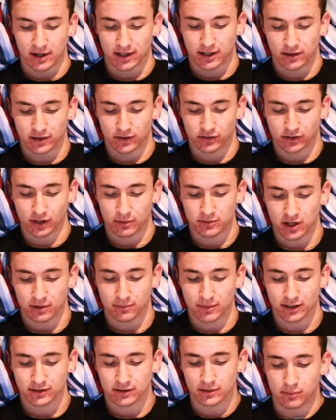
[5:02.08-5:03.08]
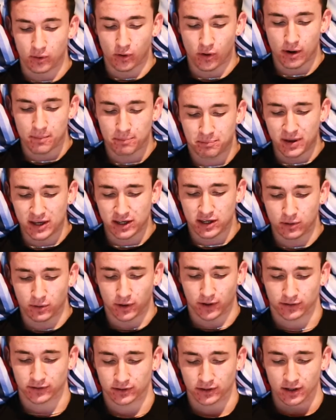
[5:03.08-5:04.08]
making the subject matter more
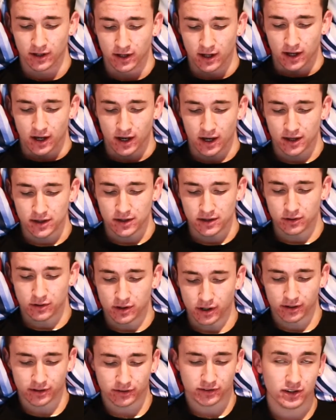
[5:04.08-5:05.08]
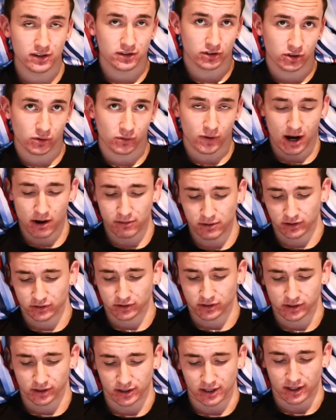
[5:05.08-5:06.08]
ambiguous you can't see the surroundings
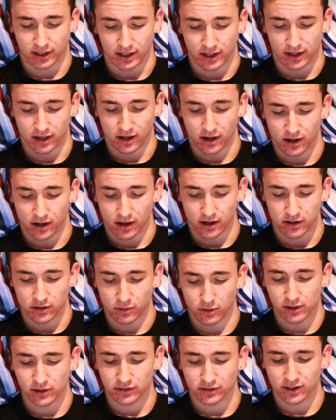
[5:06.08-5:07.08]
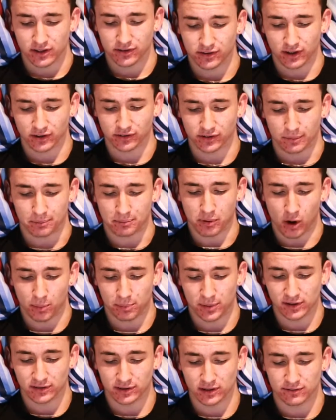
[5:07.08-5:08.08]
clearly. You only see things that
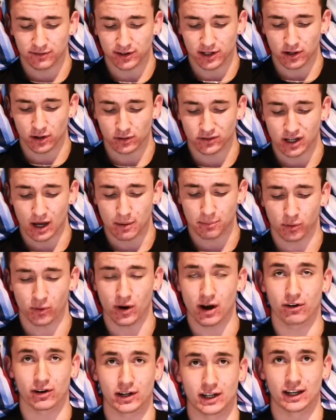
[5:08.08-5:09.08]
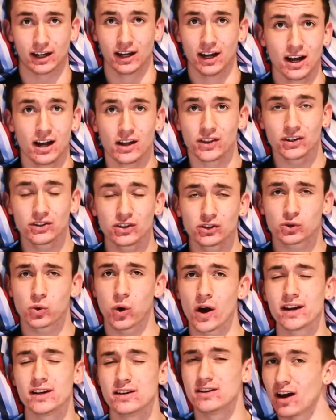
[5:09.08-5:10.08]
pop into the video temporarily. This is
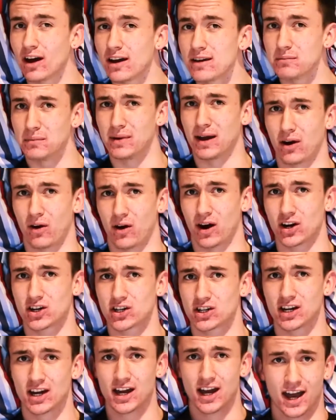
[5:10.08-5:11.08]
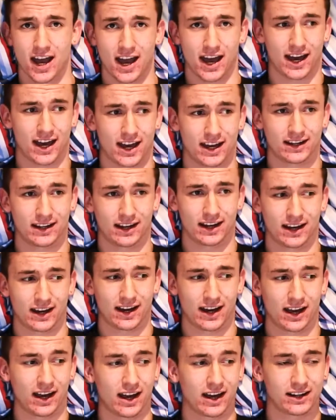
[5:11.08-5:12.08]
quite nightmarish. And
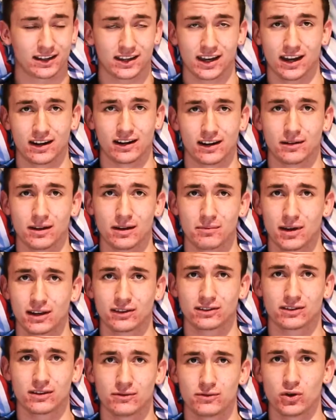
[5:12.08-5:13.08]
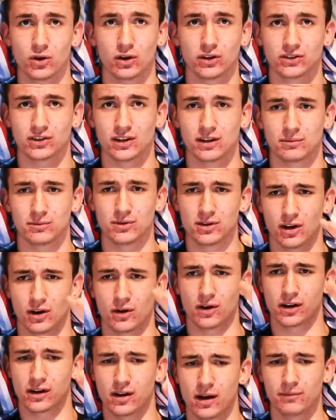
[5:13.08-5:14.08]
again, it makes the viewer seem,
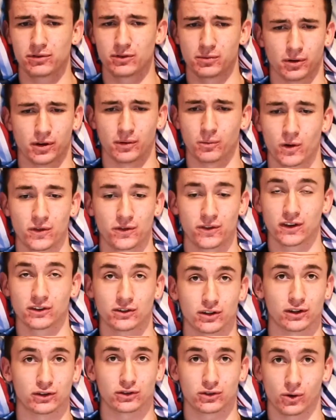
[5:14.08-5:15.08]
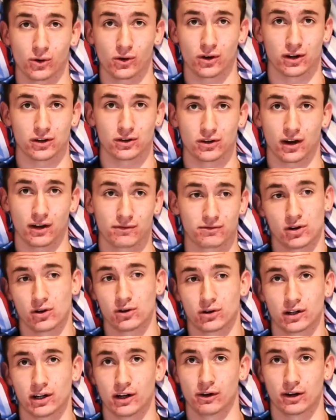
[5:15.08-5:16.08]
uncomfortable. And when things are distorted and you have
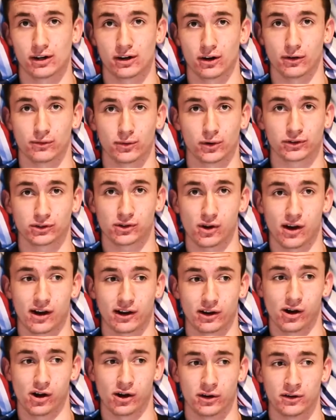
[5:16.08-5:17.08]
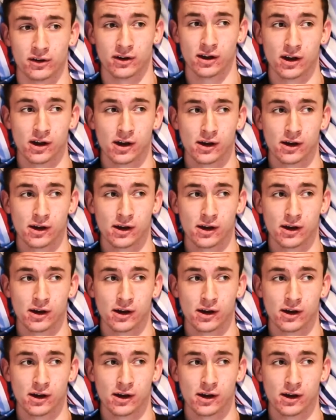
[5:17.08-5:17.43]
no clear idea of what's going on,